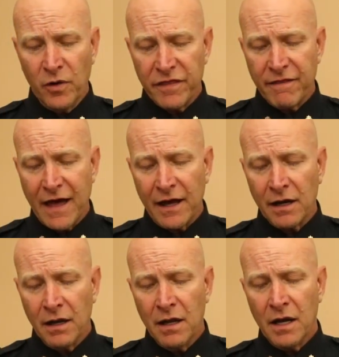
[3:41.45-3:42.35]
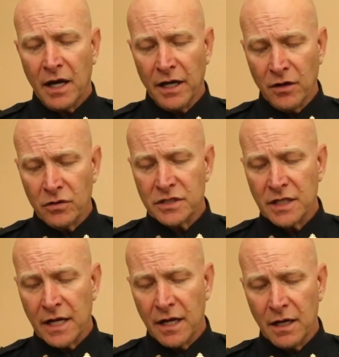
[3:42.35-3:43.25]
with that, I know
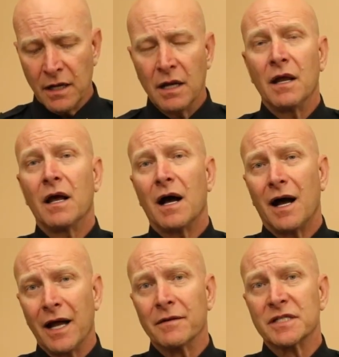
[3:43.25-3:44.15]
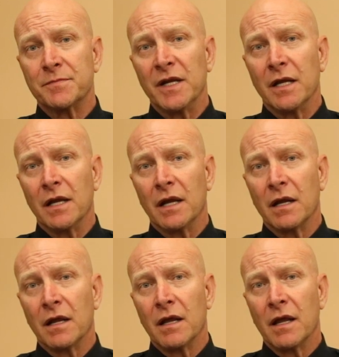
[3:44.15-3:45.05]
today I am
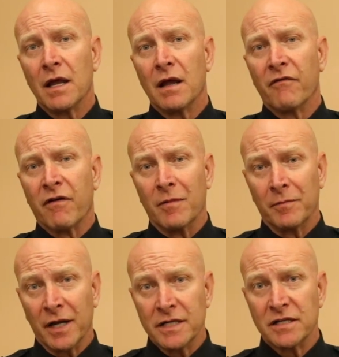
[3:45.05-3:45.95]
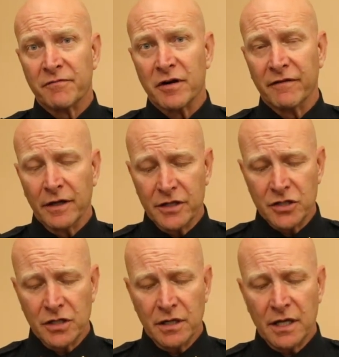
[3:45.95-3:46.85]
speaking from a place of
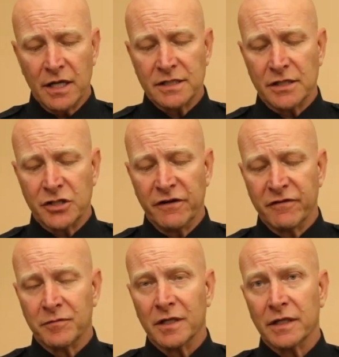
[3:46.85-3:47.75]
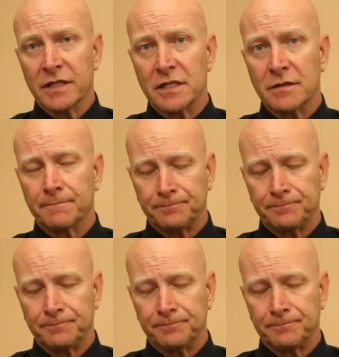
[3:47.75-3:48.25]
privilege as a chief of police.